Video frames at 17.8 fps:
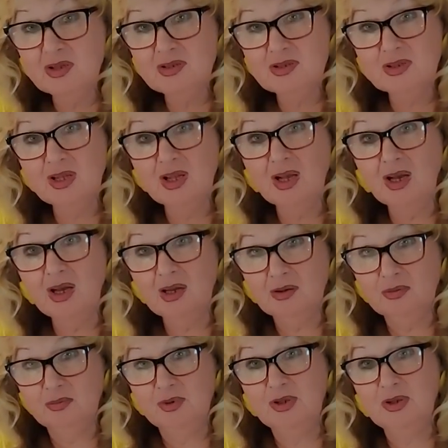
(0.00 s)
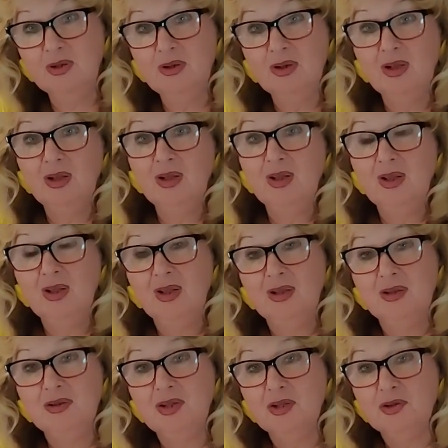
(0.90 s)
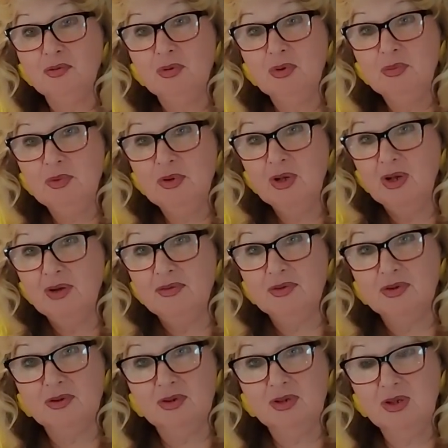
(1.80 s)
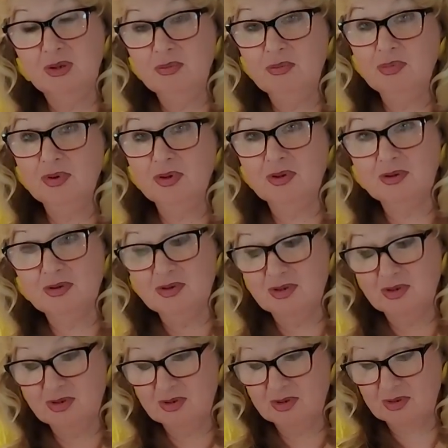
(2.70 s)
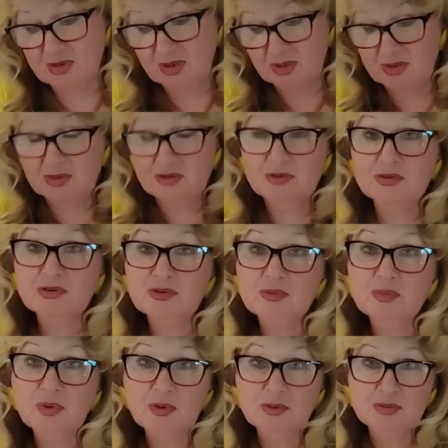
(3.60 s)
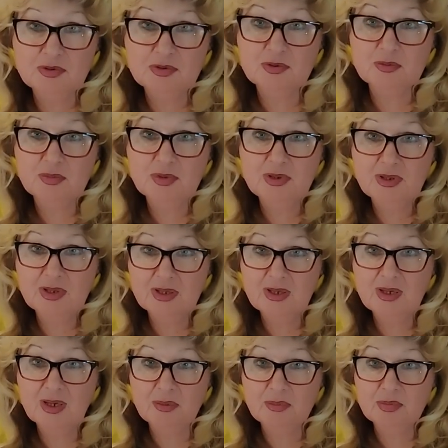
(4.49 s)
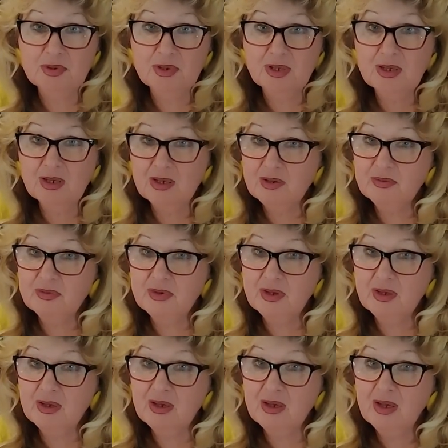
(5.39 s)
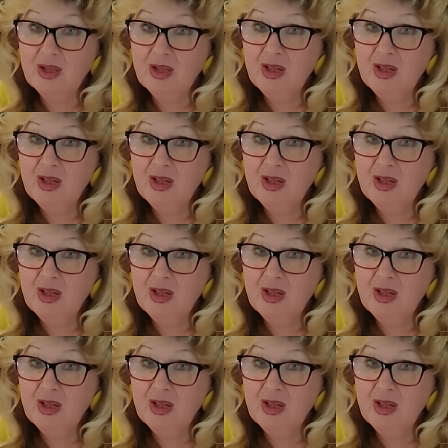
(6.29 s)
is the army that will be after him, because that's supposed to be the happening, I think,